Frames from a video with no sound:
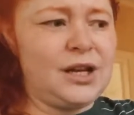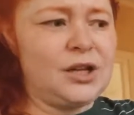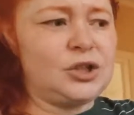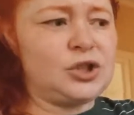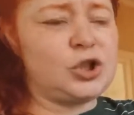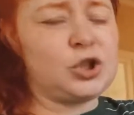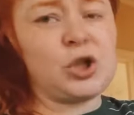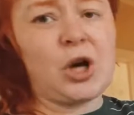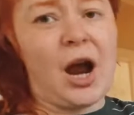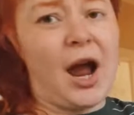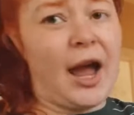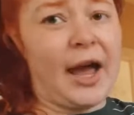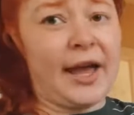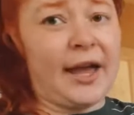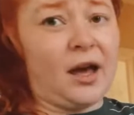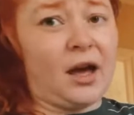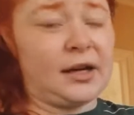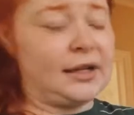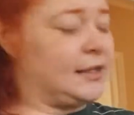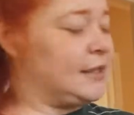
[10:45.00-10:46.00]
try,
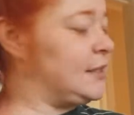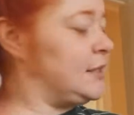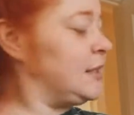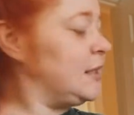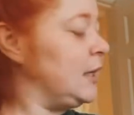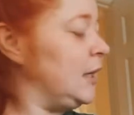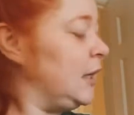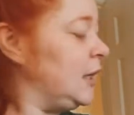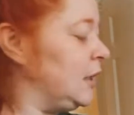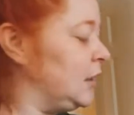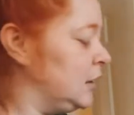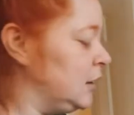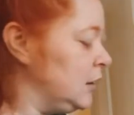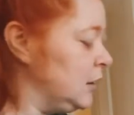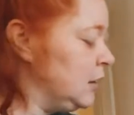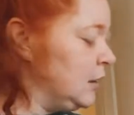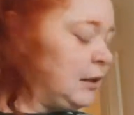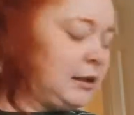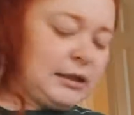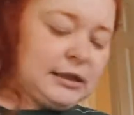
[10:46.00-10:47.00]
honestly.
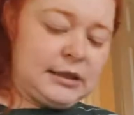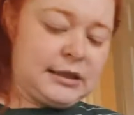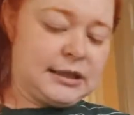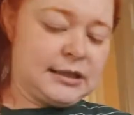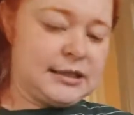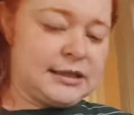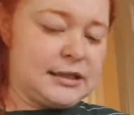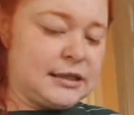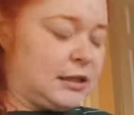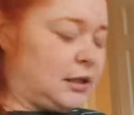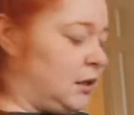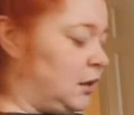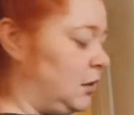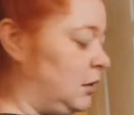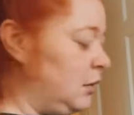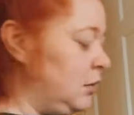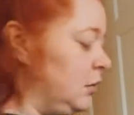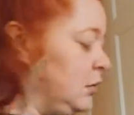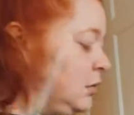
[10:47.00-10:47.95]
Let's see.